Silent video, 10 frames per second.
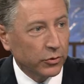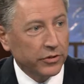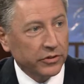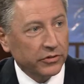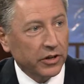the
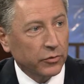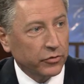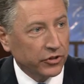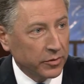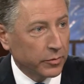Assad
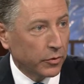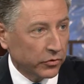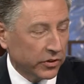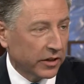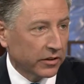regime,
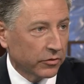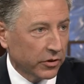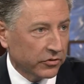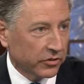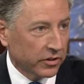most likely
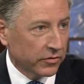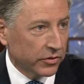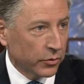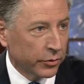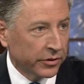Russia, given
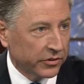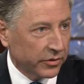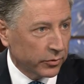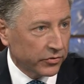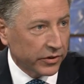the ordinance that
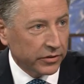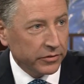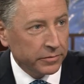was found.